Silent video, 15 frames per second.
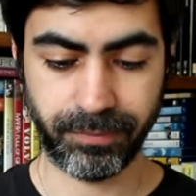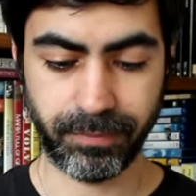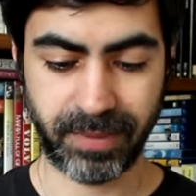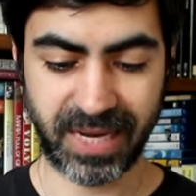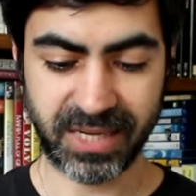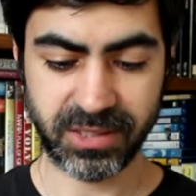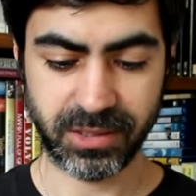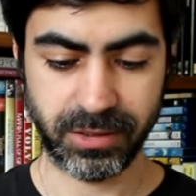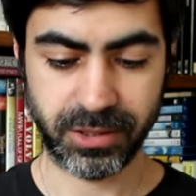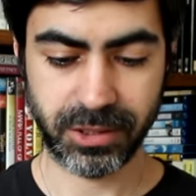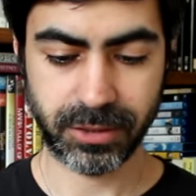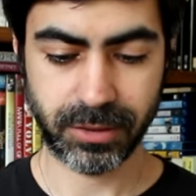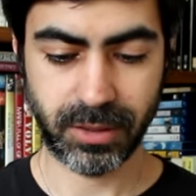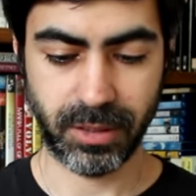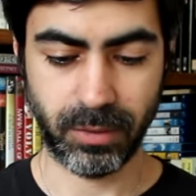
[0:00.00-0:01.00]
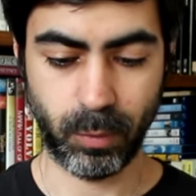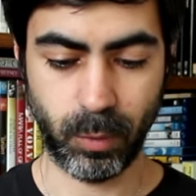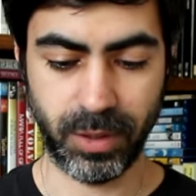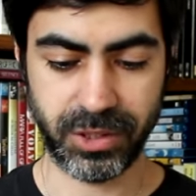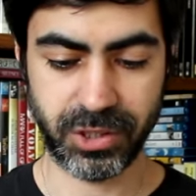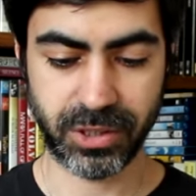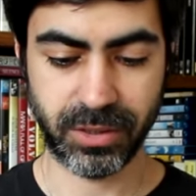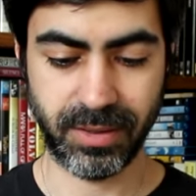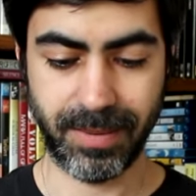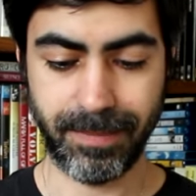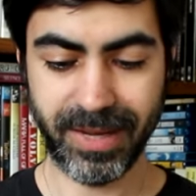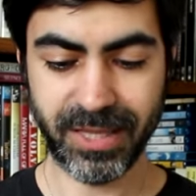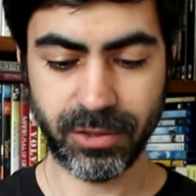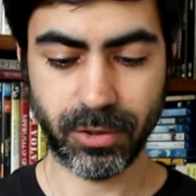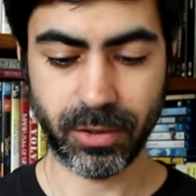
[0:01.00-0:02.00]
passage in which
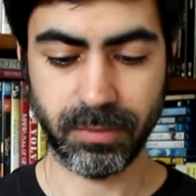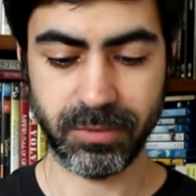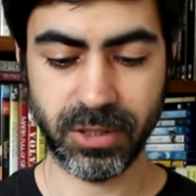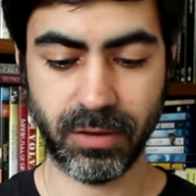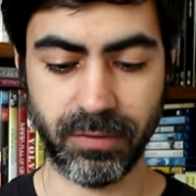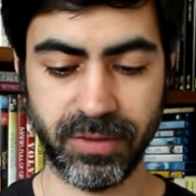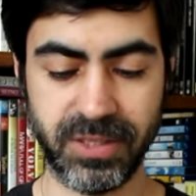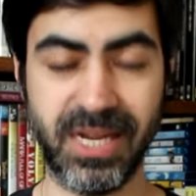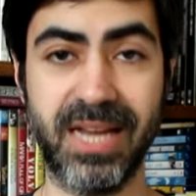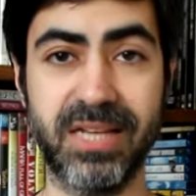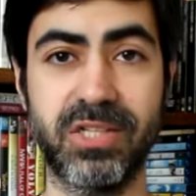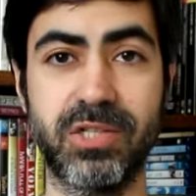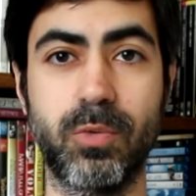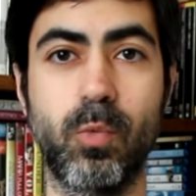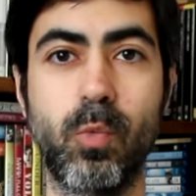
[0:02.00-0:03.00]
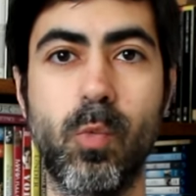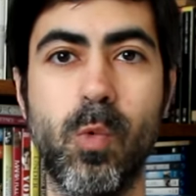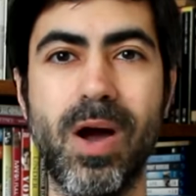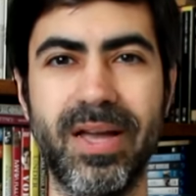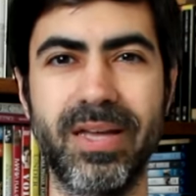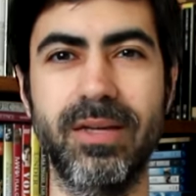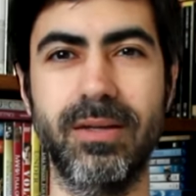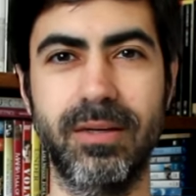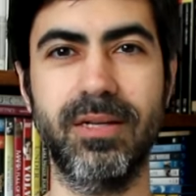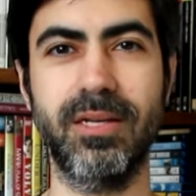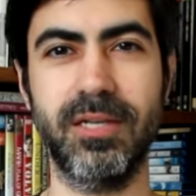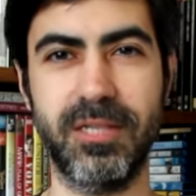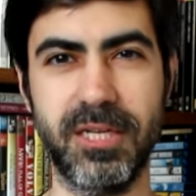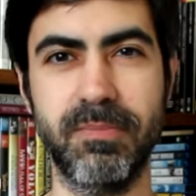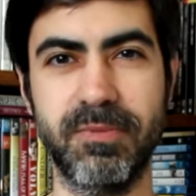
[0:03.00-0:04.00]
Demetrio himself is asked why
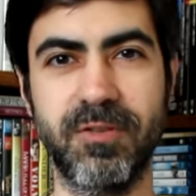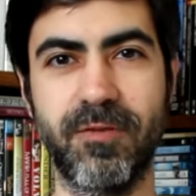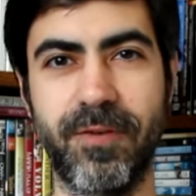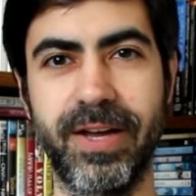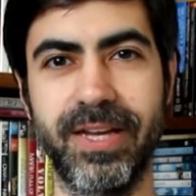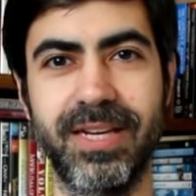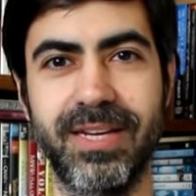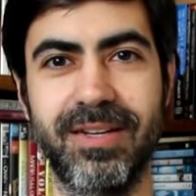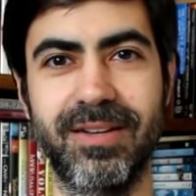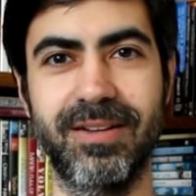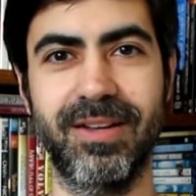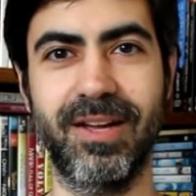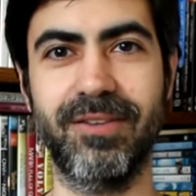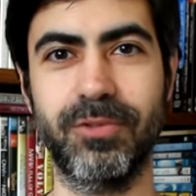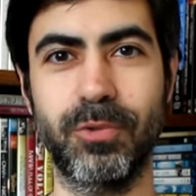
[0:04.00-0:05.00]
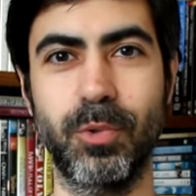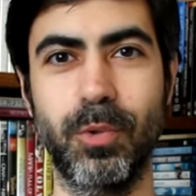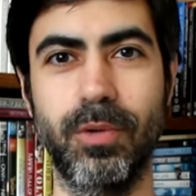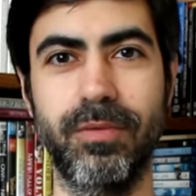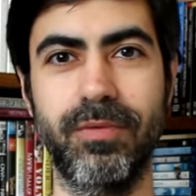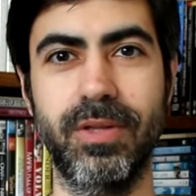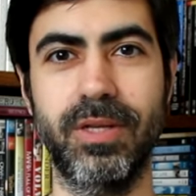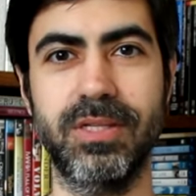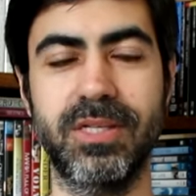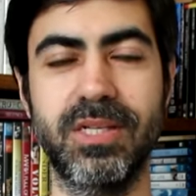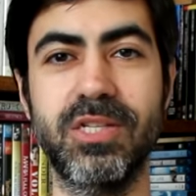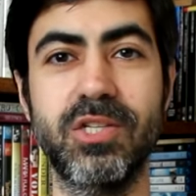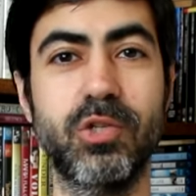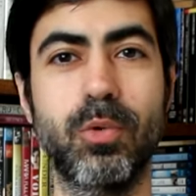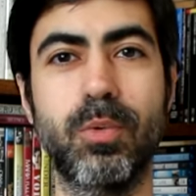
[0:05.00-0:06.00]
he keeps fighting after all of this.
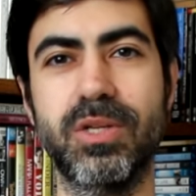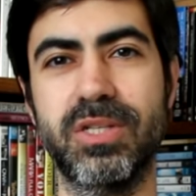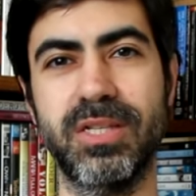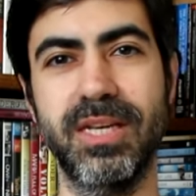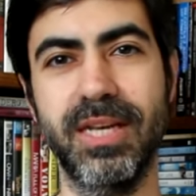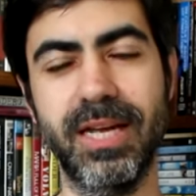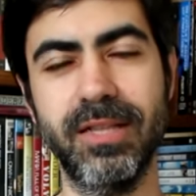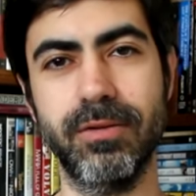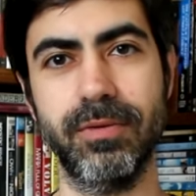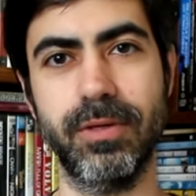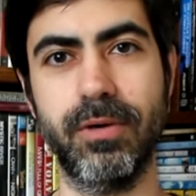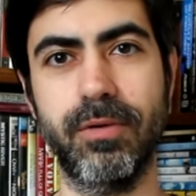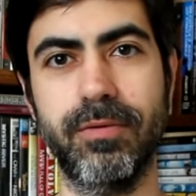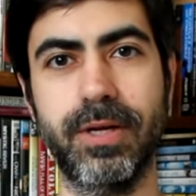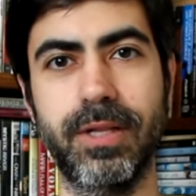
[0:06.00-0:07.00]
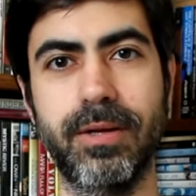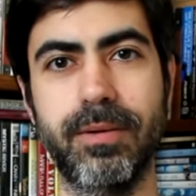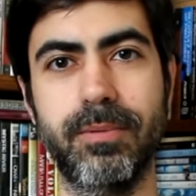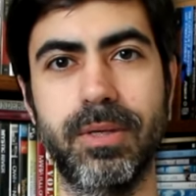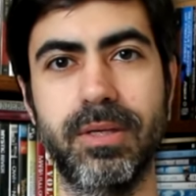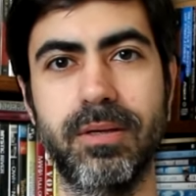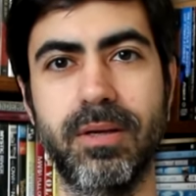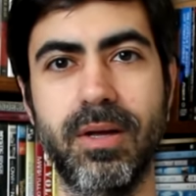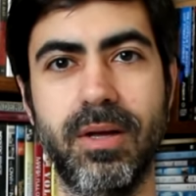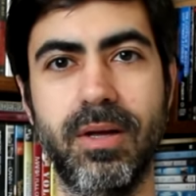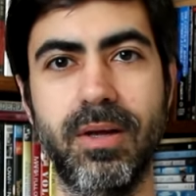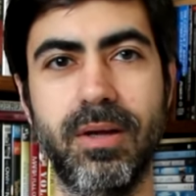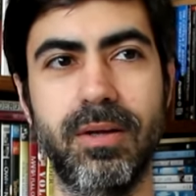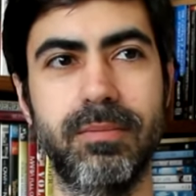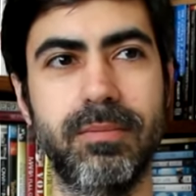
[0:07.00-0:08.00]
This is towards the end of the novella, when,
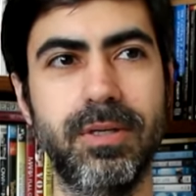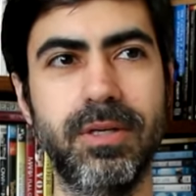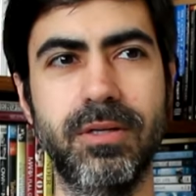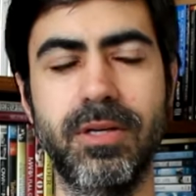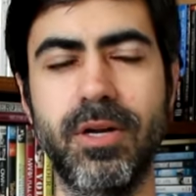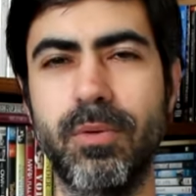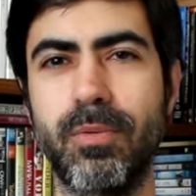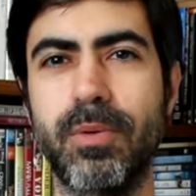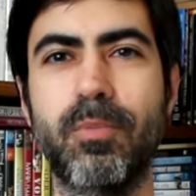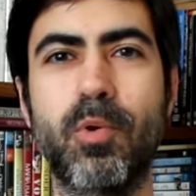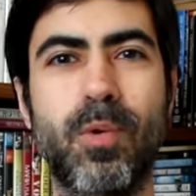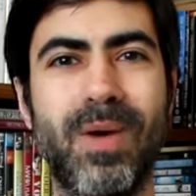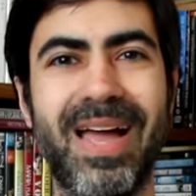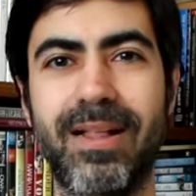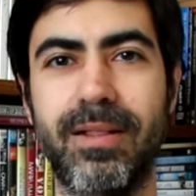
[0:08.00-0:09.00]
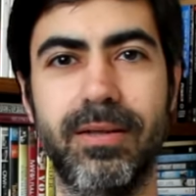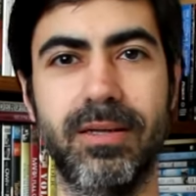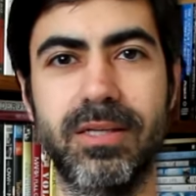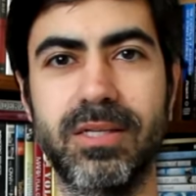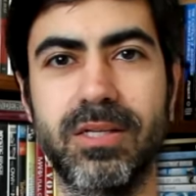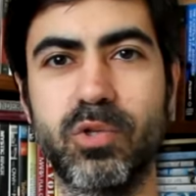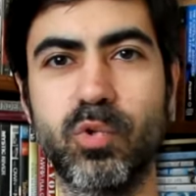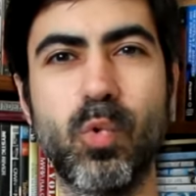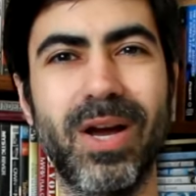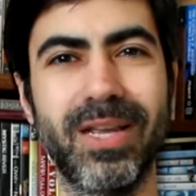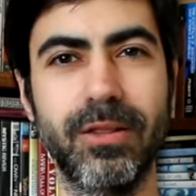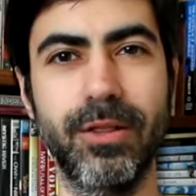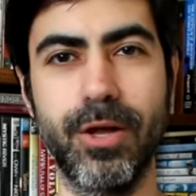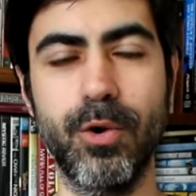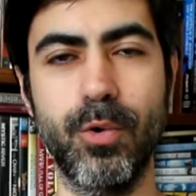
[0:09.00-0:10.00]
you know, the morale is
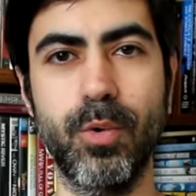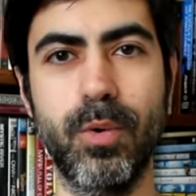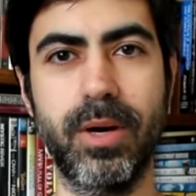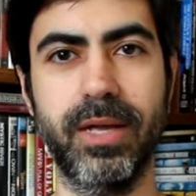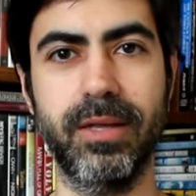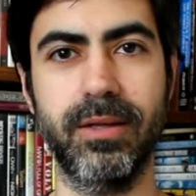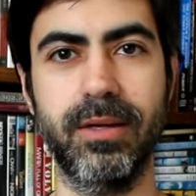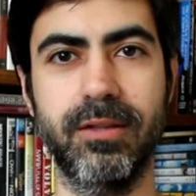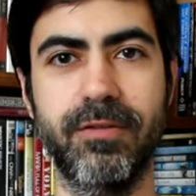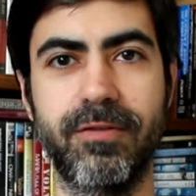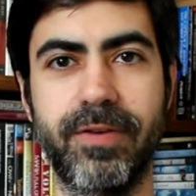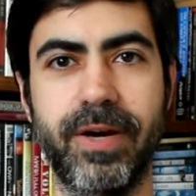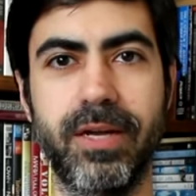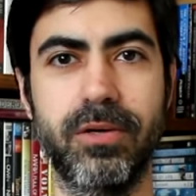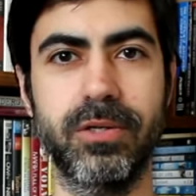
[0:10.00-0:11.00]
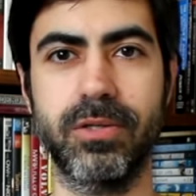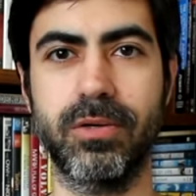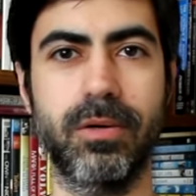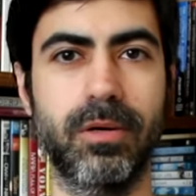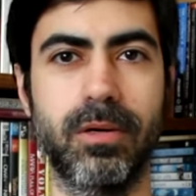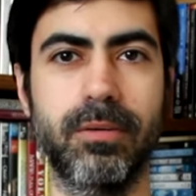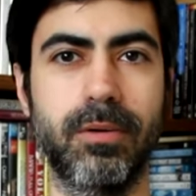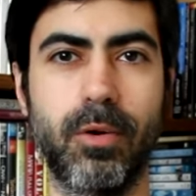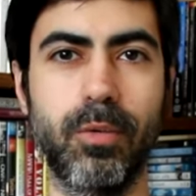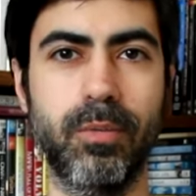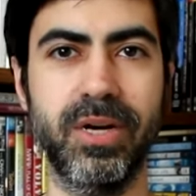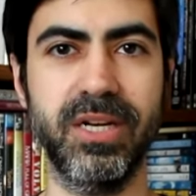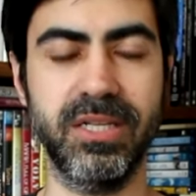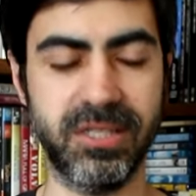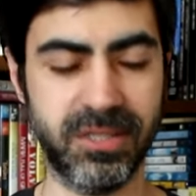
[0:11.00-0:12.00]
quite low and the fighters are
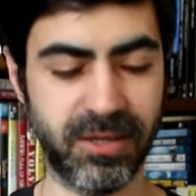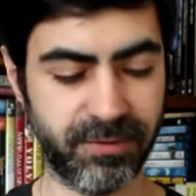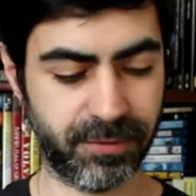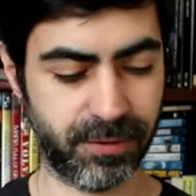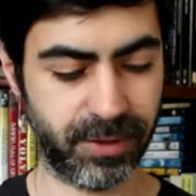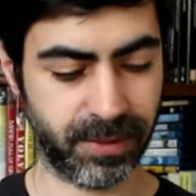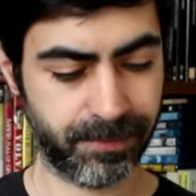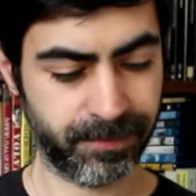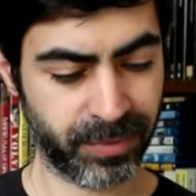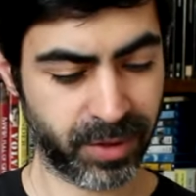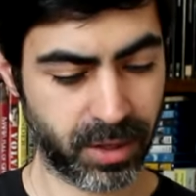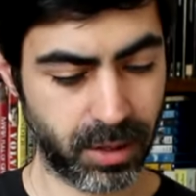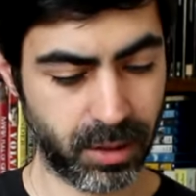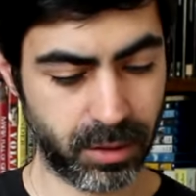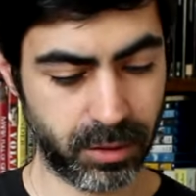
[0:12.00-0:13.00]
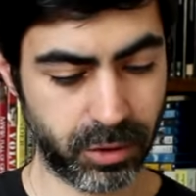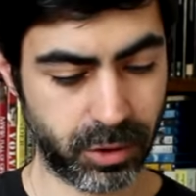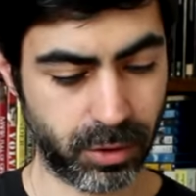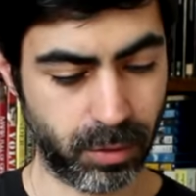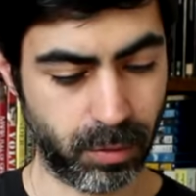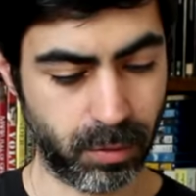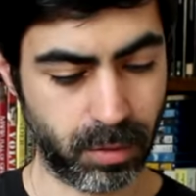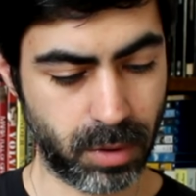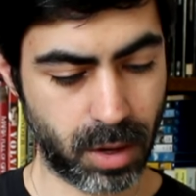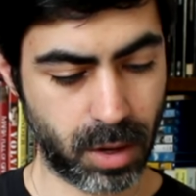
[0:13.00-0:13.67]
already suffering. So,